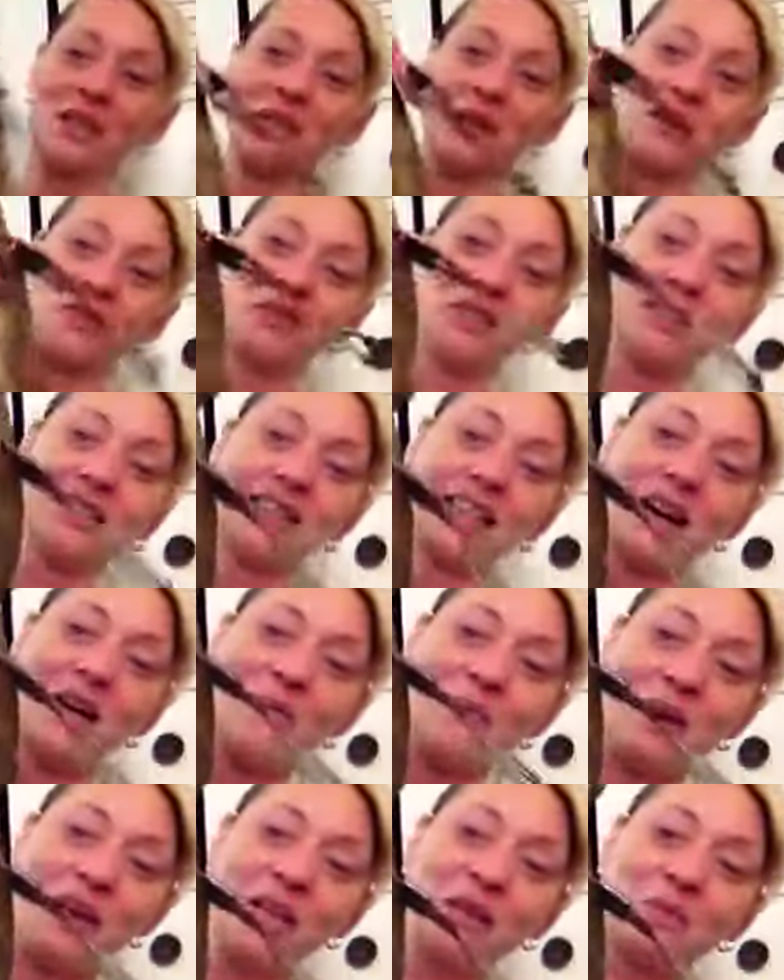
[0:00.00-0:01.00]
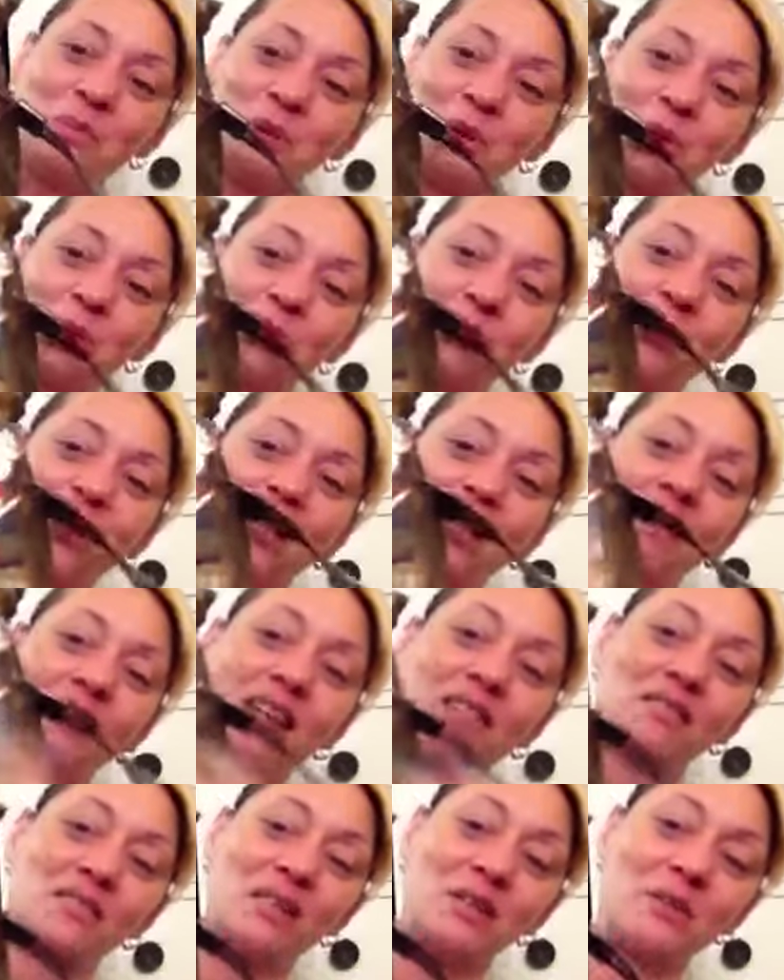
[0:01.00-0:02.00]
it over, it's got Betty Boop written
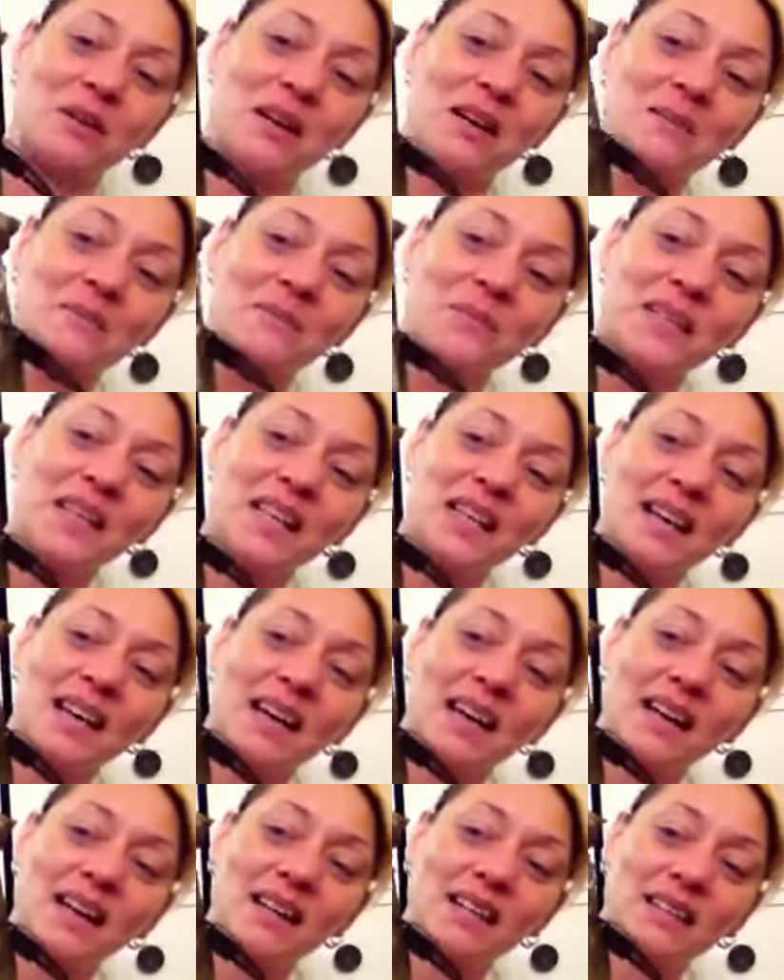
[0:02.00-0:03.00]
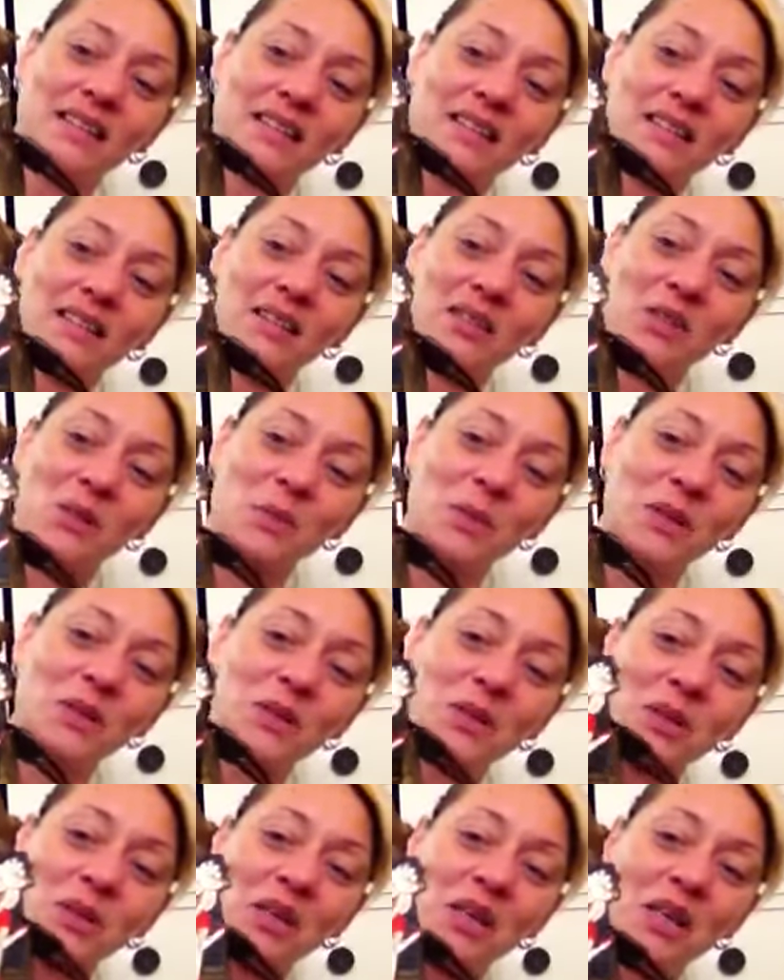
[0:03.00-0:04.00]
everywhere. And then there's a
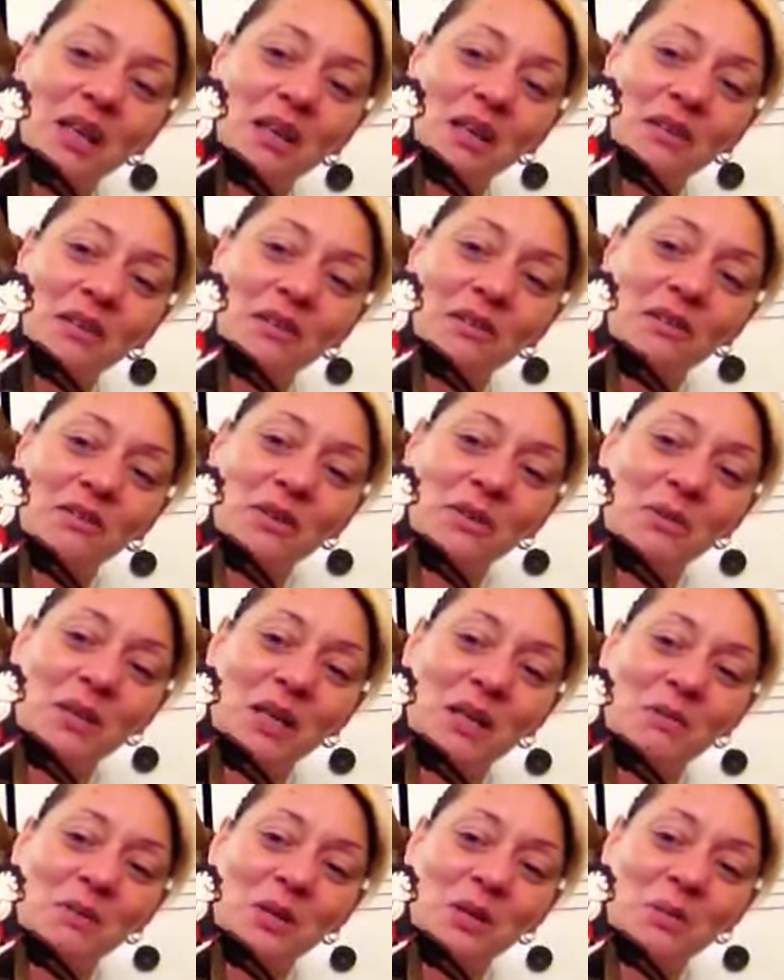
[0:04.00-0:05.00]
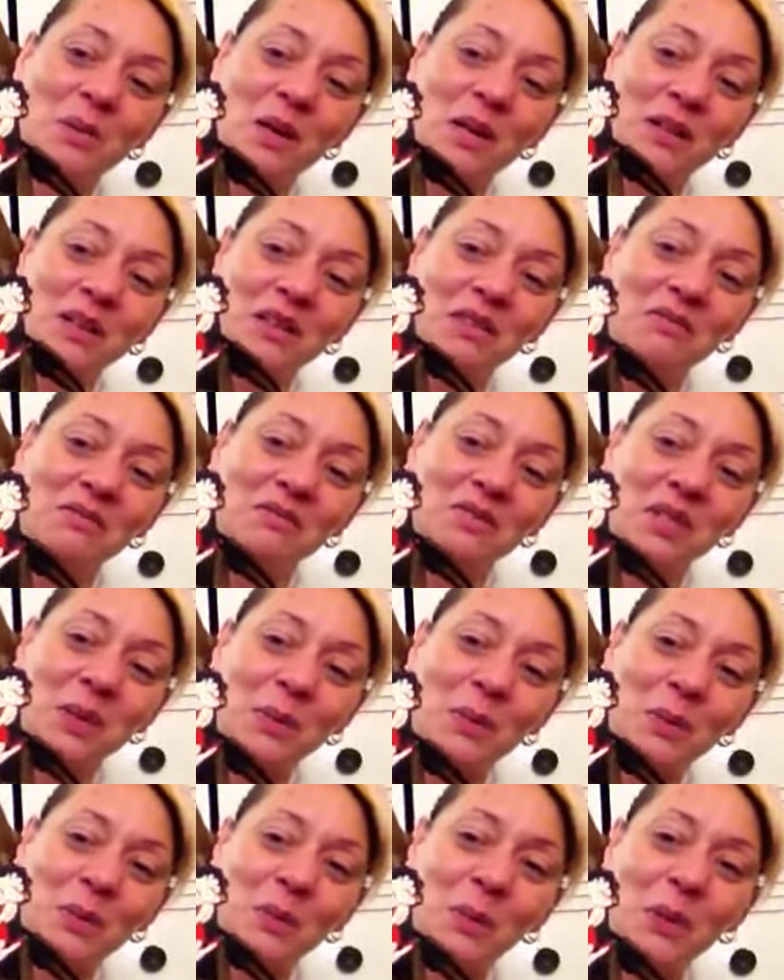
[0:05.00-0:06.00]
picture of Betty Boop on the
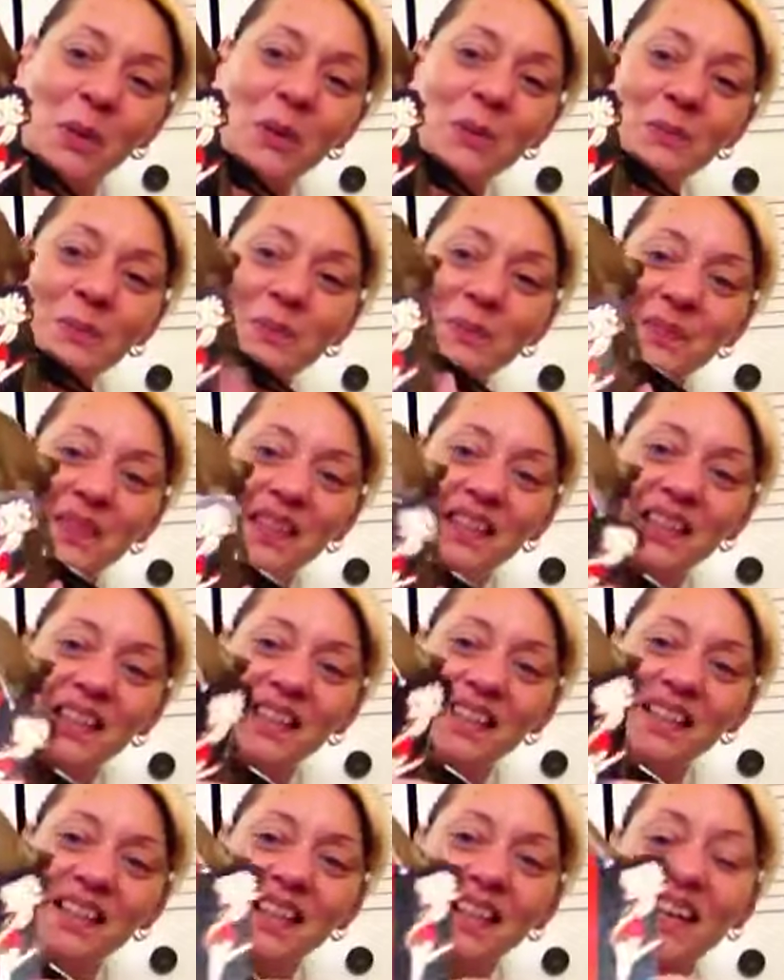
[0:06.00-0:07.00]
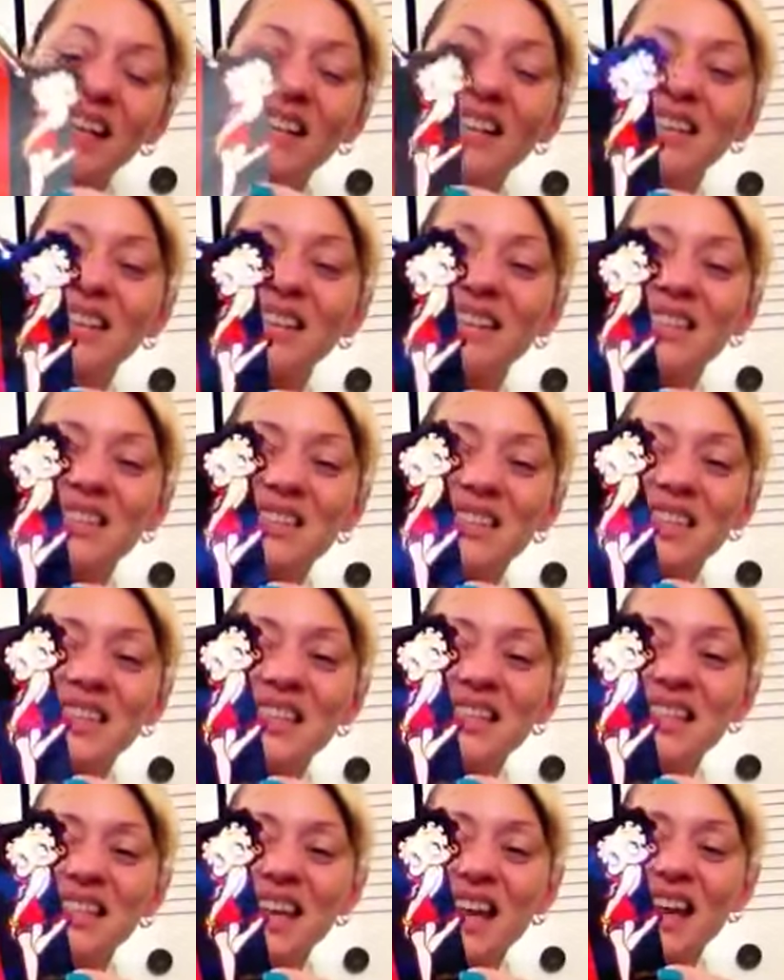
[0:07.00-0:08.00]
zipper pull. And then there's the
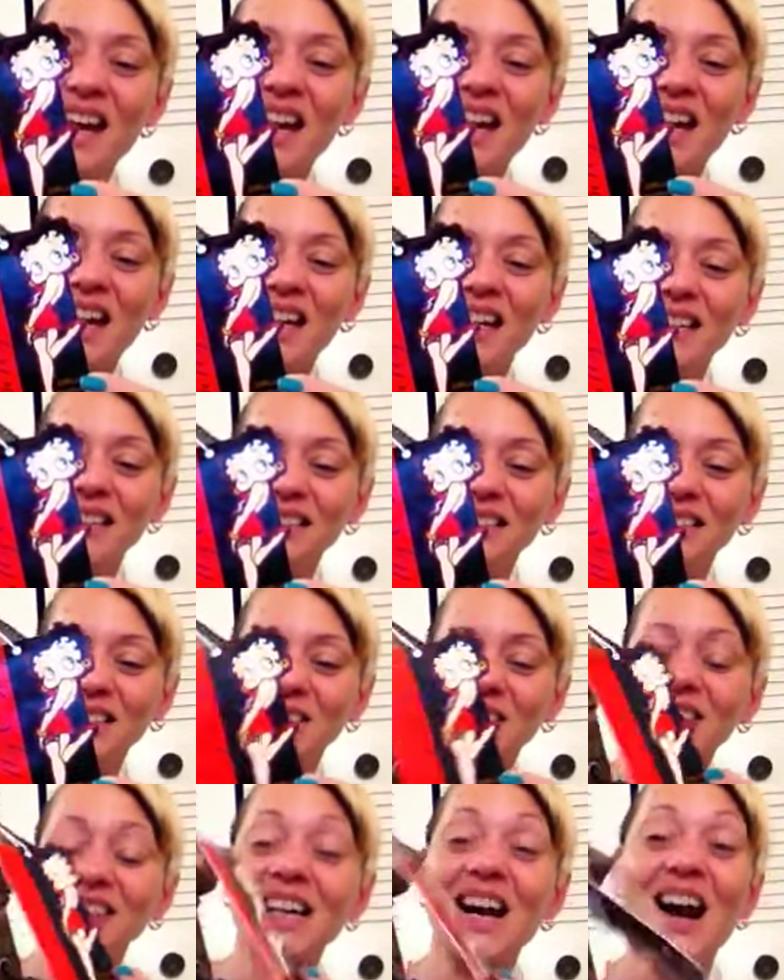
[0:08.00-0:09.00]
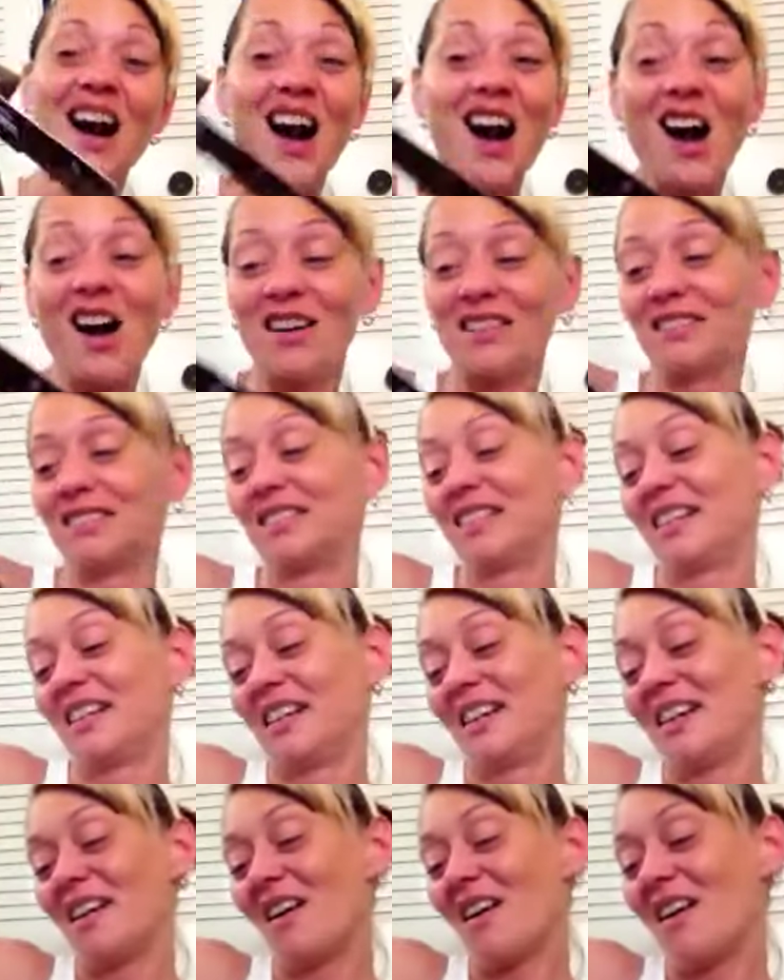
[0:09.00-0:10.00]
tag. So it's
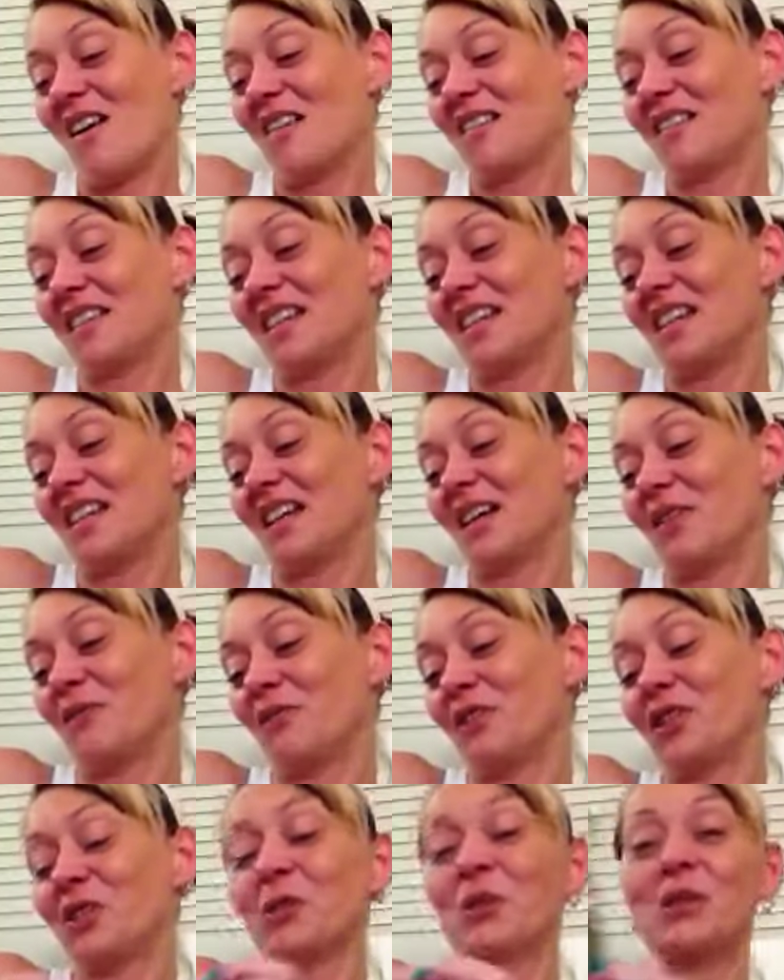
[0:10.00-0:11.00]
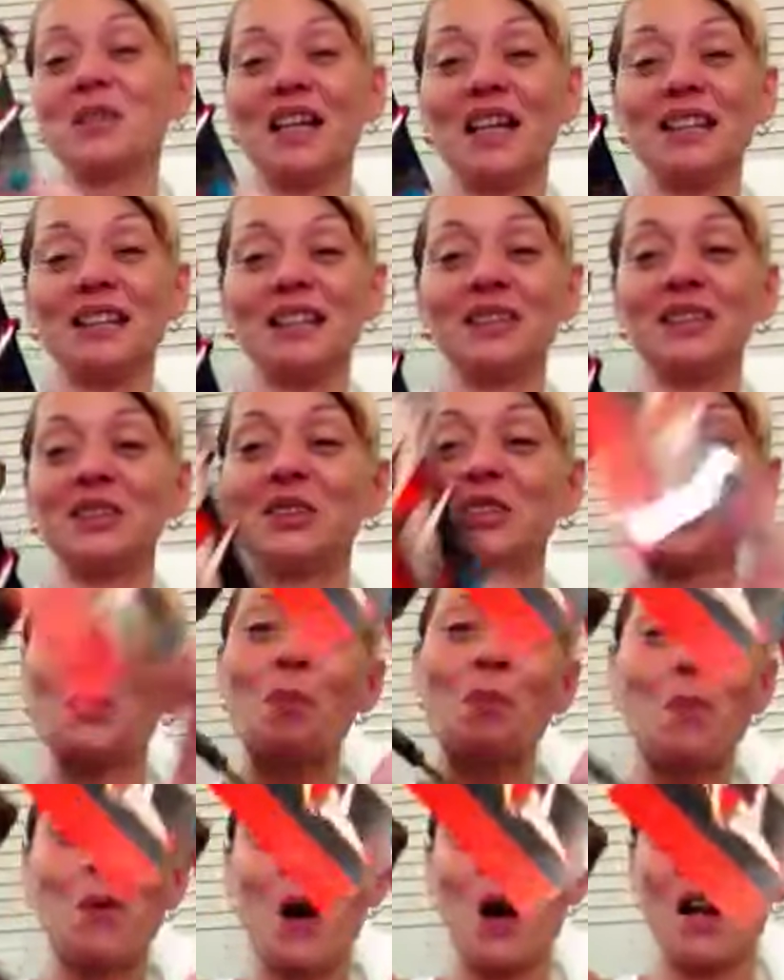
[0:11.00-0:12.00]
authentic, official licensed
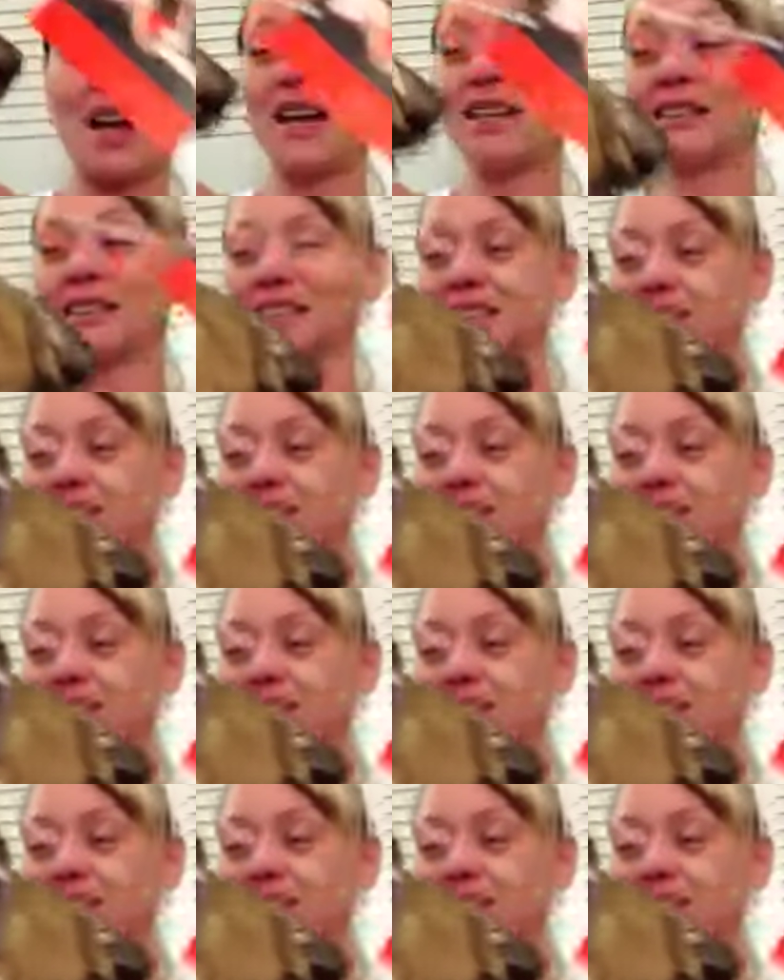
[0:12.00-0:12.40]
product.